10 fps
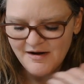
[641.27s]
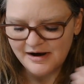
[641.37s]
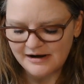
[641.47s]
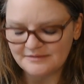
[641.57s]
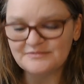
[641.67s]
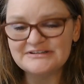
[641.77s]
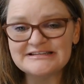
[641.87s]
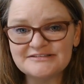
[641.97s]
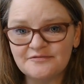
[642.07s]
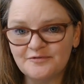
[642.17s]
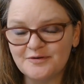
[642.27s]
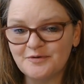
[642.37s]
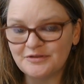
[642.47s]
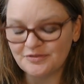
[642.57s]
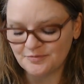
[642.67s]
Uh, this has a
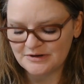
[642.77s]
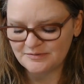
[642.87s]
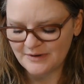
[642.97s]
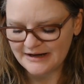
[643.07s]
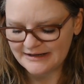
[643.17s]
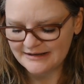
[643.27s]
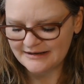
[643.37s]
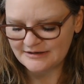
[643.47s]
4.3 rating and